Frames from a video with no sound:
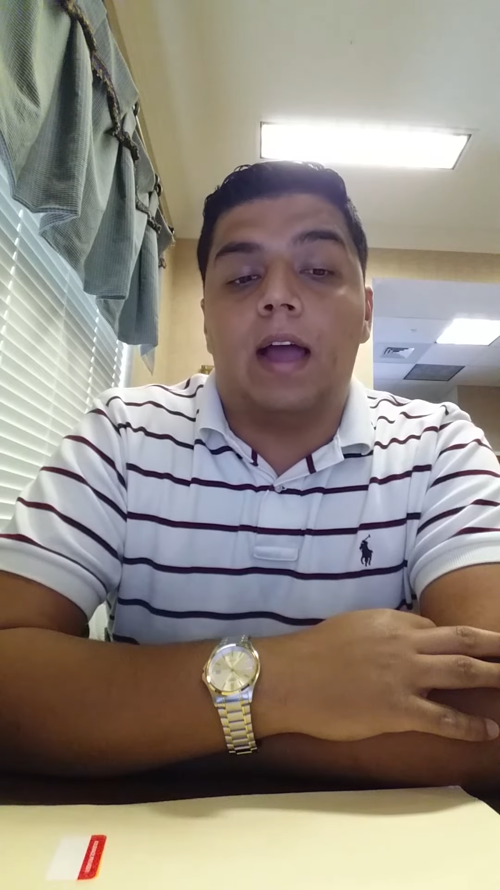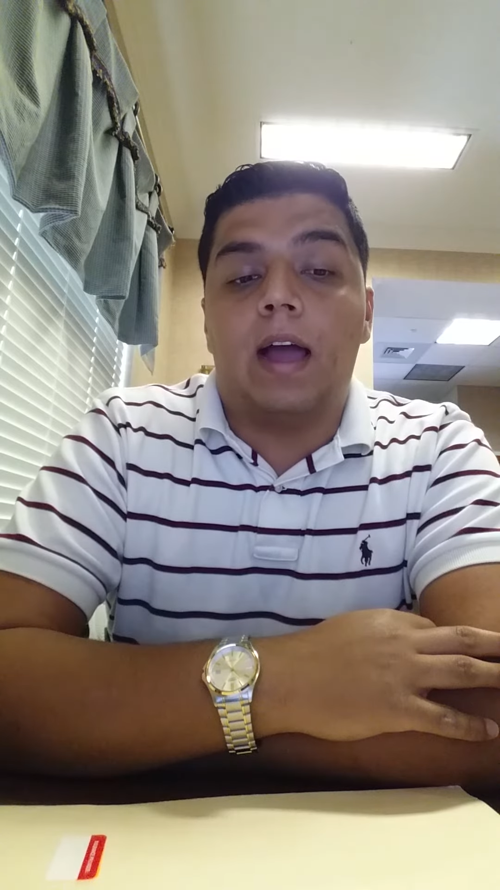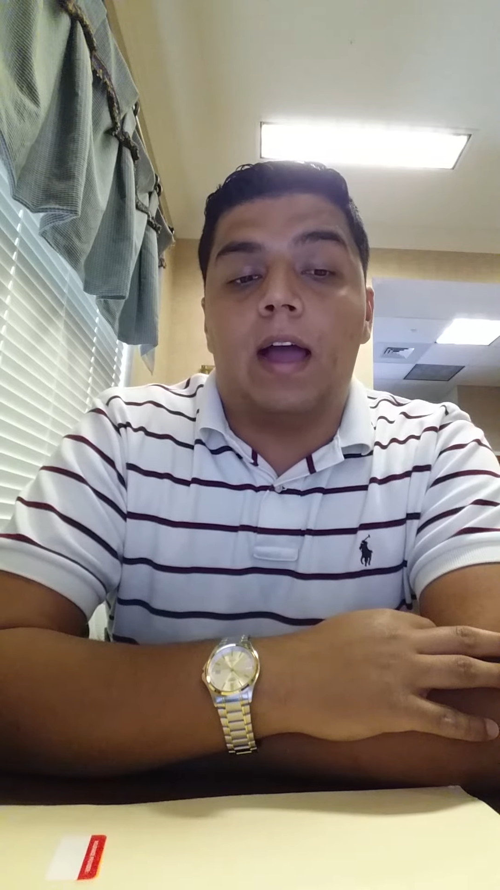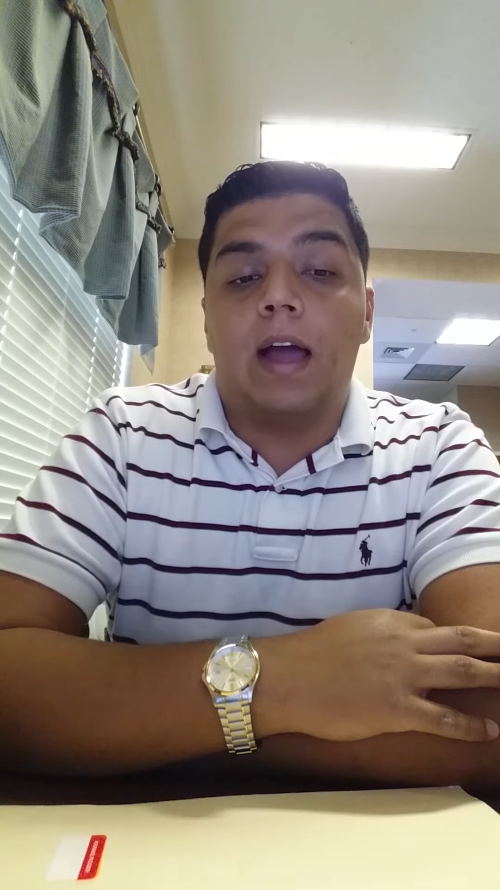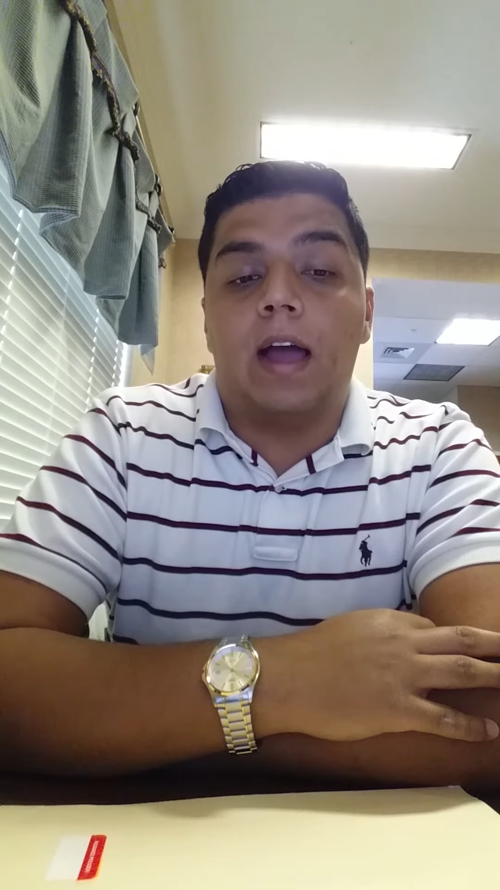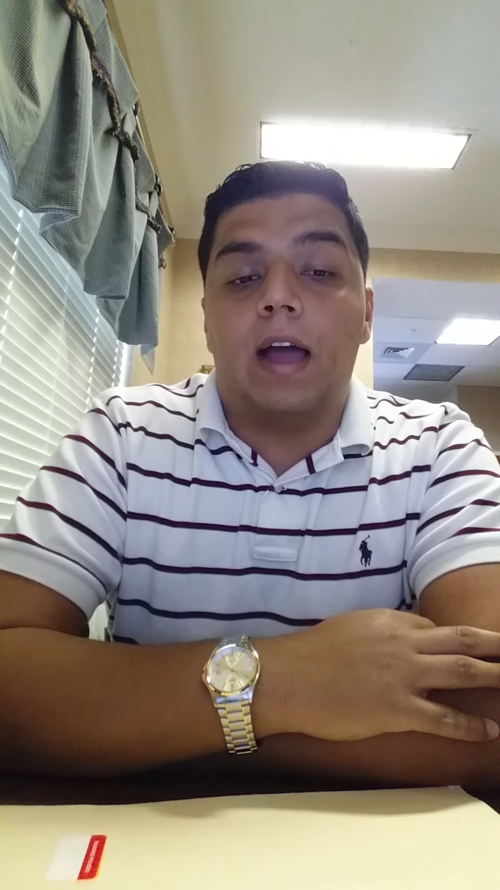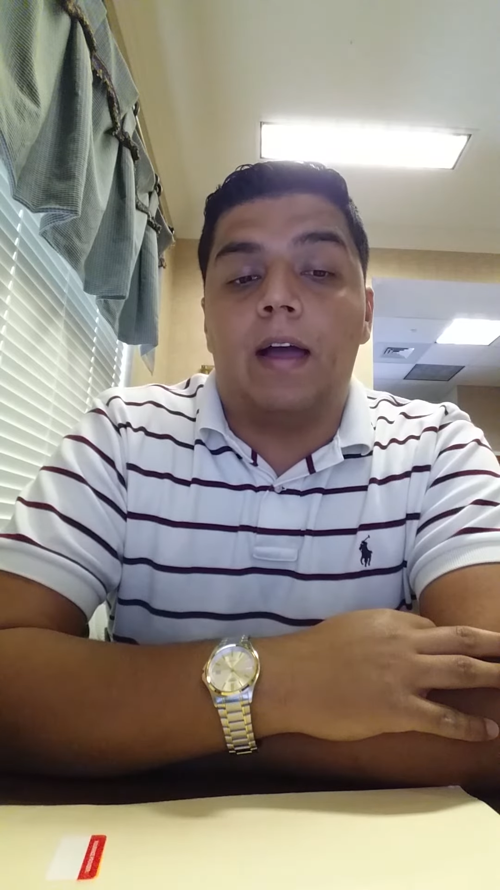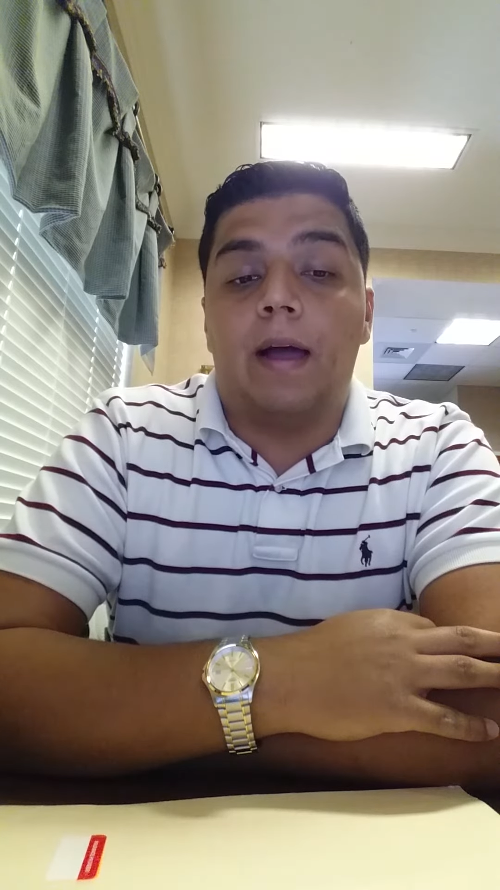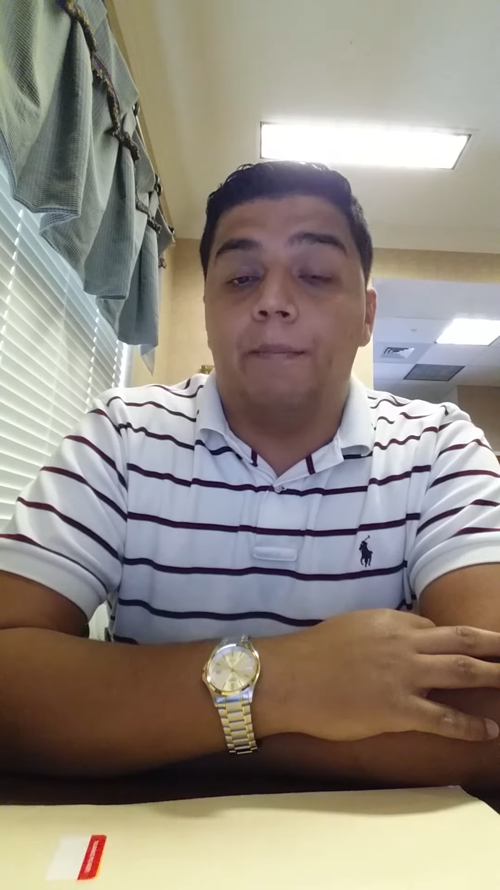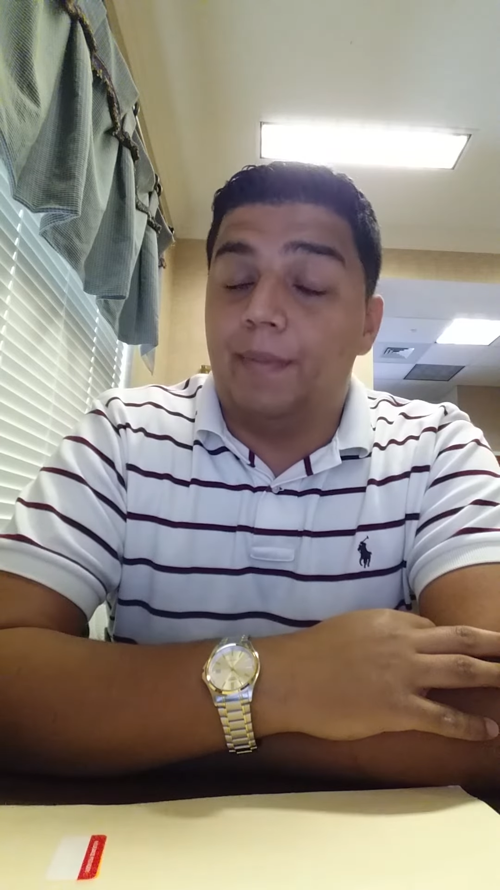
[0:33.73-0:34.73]

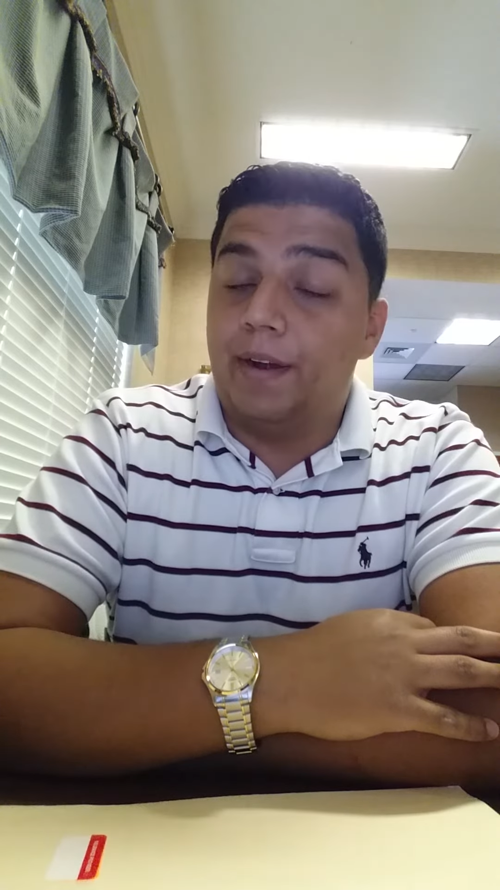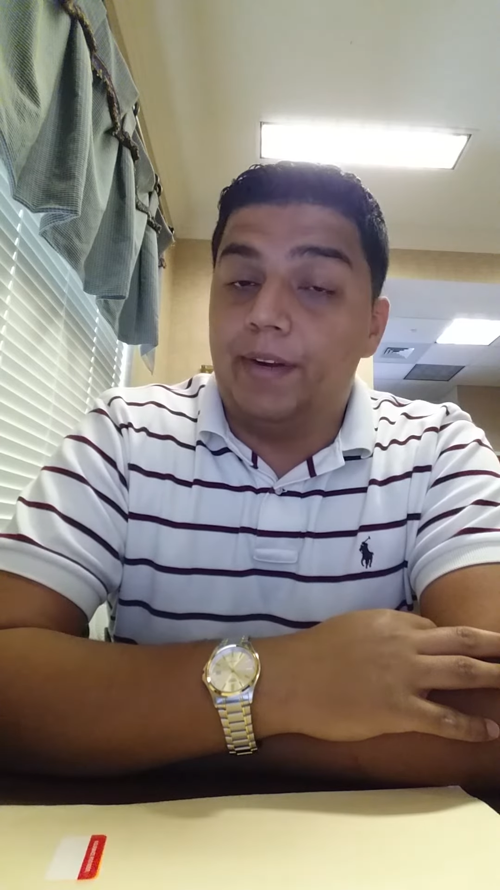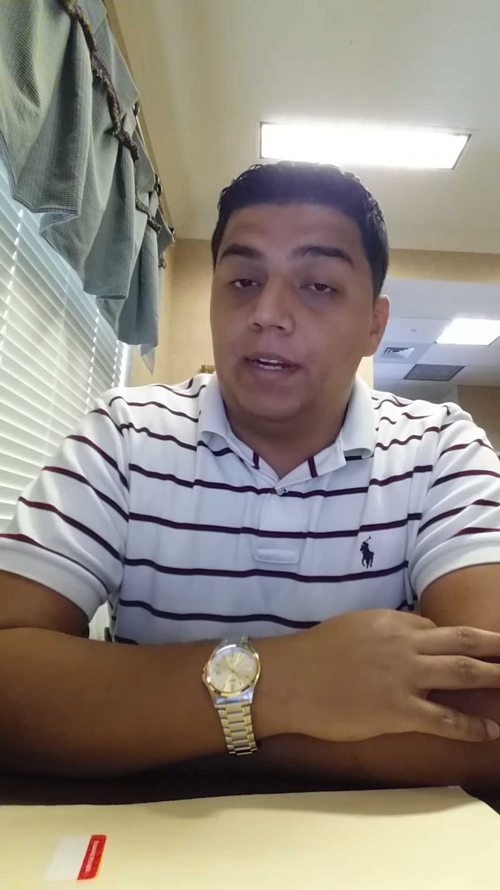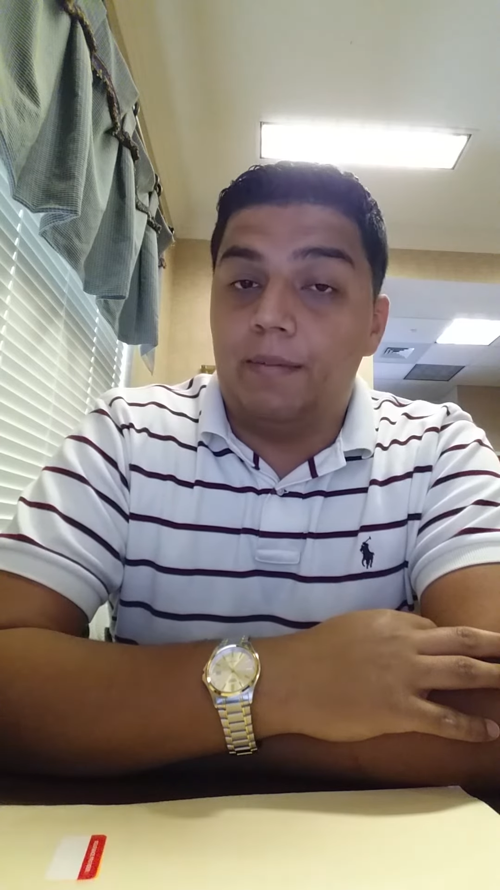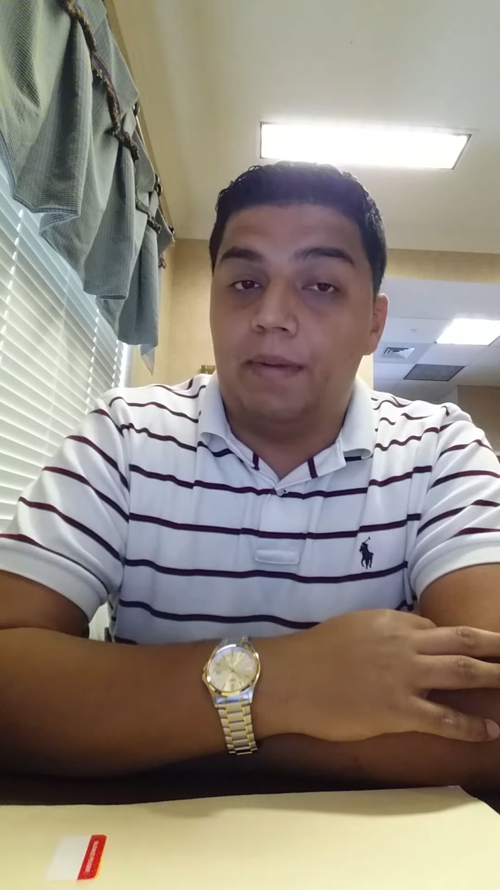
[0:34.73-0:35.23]
I'm married.